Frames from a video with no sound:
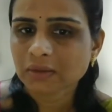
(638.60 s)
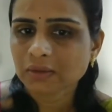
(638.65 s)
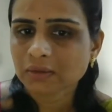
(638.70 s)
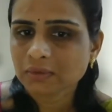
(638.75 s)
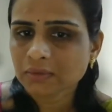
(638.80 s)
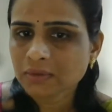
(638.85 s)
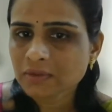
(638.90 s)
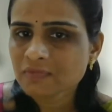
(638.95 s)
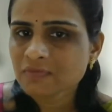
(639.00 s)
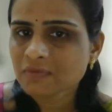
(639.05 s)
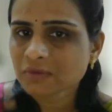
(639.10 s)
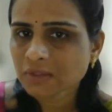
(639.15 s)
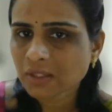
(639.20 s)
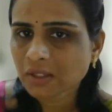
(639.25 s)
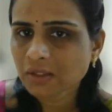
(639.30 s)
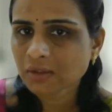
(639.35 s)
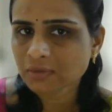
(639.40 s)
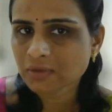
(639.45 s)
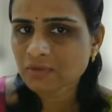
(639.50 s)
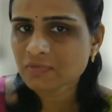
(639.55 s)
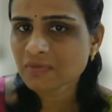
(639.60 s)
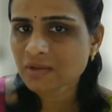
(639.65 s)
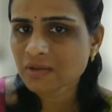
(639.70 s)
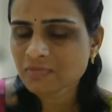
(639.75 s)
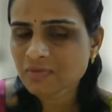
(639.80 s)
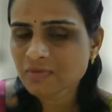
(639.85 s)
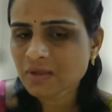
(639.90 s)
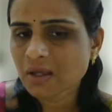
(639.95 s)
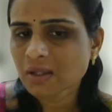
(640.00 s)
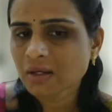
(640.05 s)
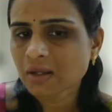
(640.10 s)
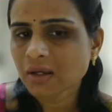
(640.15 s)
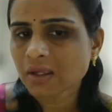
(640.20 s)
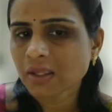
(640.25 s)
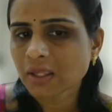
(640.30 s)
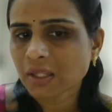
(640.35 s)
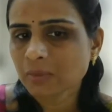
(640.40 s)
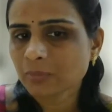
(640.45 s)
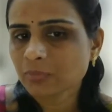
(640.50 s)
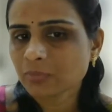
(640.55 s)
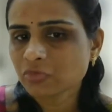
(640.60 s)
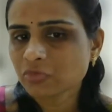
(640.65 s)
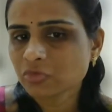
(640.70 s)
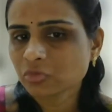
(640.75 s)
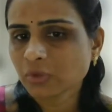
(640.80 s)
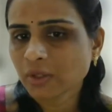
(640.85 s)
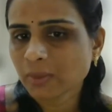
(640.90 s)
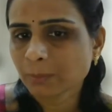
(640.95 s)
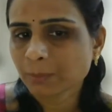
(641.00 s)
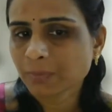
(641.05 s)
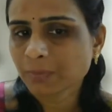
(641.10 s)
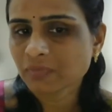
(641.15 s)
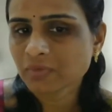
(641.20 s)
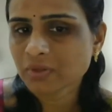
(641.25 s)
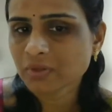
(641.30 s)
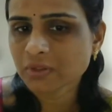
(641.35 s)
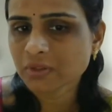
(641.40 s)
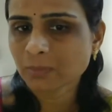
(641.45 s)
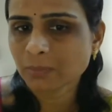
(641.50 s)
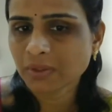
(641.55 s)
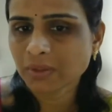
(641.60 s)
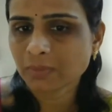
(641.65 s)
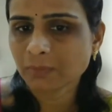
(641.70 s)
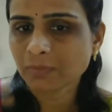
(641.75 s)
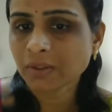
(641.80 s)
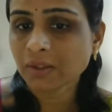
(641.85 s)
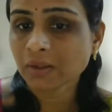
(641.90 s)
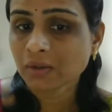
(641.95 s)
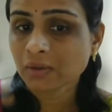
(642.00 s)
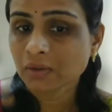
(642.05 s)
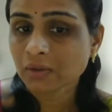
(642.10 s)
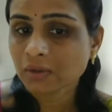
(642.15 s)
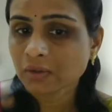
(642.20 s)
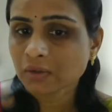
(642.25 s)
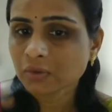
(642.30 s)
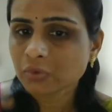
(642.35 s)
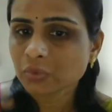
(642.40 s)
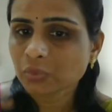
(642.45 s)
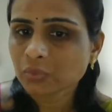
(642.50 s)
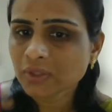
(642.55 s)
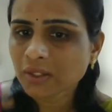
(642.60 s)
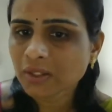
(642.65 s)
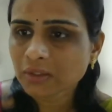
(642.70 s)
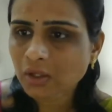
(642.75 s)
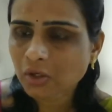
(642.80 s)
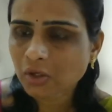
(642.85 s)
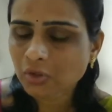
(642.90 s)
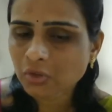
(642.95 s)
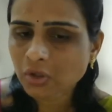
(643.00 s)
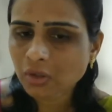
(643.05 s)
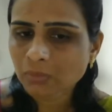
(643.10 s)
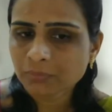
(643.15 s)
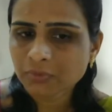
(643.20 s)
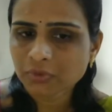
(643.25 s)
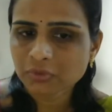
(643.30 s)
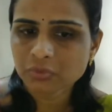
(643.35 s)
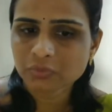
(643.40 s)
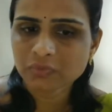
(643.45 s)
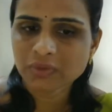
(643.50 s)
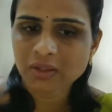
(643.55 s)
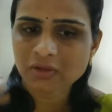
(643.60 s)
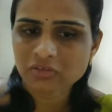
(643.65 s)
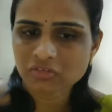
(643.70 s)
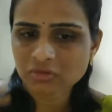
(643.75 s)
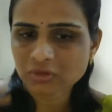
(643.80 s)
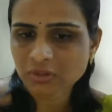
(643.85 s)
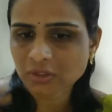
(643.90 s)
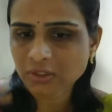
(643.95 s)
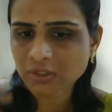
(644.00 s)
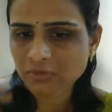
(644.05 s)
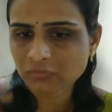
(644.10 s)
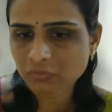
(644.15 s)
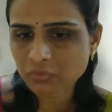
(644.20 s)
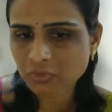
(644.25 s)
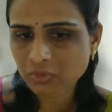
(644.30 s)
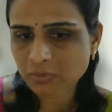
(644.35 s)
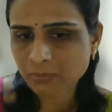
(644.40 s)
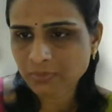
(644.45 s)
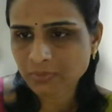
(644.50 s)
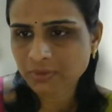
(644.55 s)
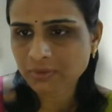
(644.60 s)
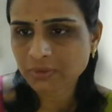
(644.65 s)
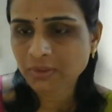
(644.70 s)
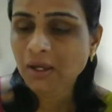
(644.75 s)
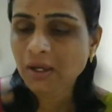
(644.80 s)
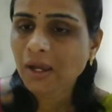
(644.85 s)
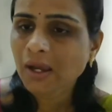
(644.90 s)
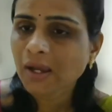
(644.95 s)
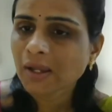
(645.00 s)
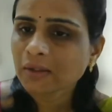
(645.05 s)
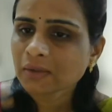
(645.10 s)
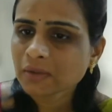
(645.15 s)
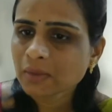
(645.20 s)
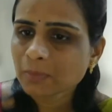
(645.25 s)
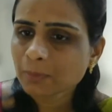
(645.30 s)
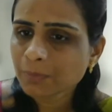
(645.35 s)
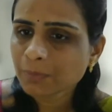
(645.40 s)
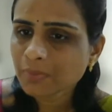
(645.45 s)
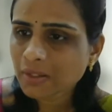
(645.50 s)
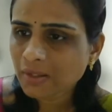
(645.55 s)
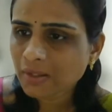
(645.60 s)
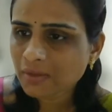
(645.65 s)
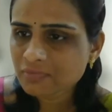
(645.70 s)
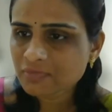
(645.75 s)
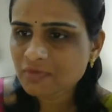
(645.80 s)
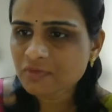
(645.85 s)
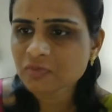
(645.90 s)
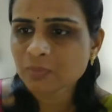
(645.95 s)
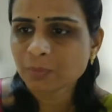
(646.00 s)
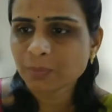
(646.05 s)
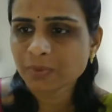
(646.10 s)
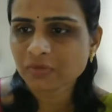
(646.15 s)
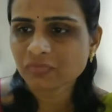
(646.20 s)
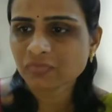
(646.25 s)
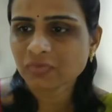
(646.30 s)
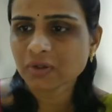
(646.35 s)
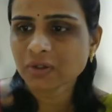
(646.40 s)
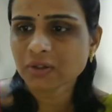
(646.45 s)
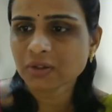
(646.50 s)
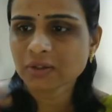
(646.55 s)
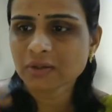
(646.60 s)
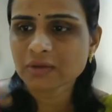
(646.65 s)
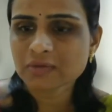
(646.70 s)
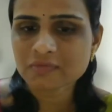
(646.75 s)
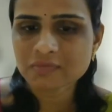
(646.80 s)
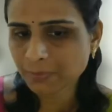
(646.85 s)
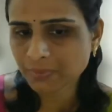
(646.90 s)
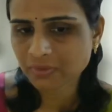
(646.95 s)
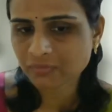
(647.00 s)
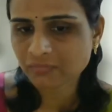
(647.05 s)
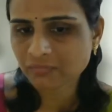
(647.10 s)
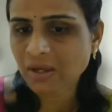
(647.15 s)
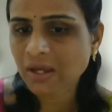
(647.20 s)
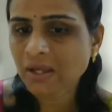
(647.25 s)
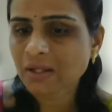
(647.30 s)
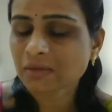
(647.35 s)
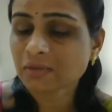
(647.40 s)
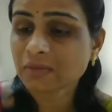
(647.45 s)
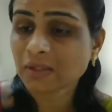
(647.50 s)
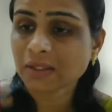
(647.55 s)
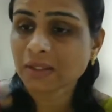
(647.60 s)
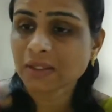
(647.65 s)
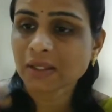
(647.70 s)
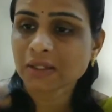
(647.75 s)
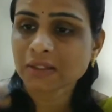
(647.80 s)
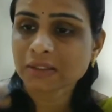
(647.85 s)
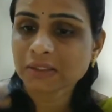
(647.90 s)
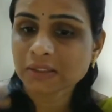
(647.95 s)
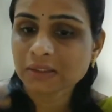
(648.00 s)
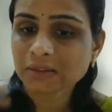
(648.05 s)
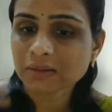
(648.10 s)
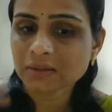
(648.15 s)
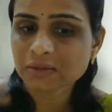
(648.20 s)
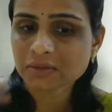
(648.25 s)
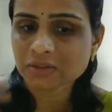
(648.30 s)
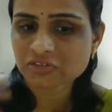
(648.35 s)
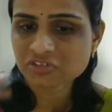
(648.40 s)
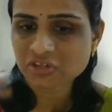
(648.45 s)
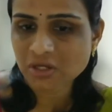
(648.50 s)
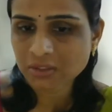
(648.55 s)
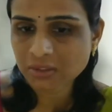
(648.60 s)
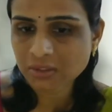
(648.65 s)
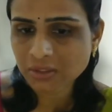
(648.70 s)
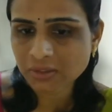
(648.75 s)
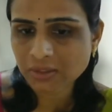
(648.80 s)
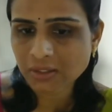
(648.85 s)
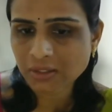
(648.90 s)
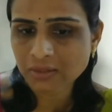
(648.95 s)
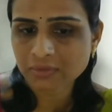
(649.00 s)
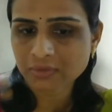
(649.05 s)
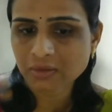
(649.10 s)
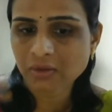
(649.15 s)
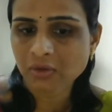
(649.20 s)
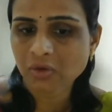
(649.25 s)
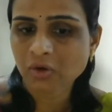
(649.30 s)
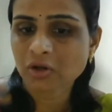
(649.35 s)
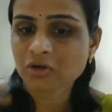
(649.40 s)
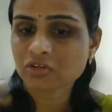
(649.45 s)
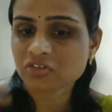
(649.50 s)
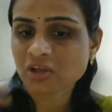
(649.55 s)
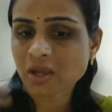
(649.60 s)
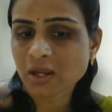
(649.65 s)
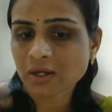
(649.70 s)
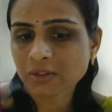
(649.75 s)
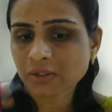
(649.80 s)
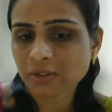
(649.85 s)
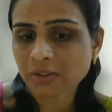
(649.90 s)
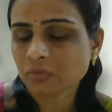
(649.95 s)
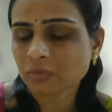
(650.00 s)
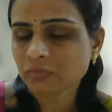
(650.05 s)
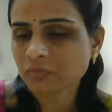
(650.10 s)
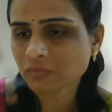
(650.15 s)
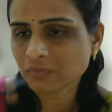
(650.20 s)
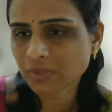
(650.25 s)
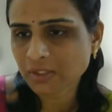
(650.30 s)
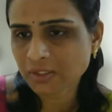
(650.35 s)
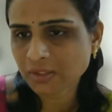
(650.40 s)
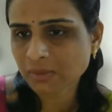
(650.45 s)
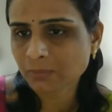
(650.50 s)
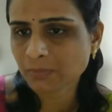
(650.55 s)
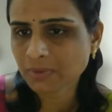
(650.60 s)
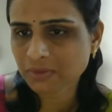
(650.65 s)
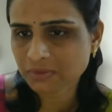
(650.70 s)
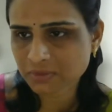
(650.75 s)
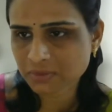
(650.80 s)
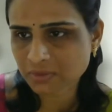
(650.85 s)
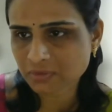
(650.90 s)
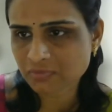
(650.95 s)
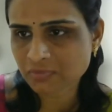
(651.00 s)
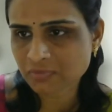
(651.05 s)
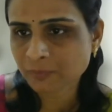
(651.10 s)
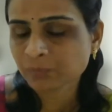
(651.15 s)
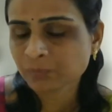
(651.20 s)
this sanskara helps to empower the baby to get adopted to the external environment. And the places preferred is where they can hear the Shankanada or chanting of the Vedic mantras.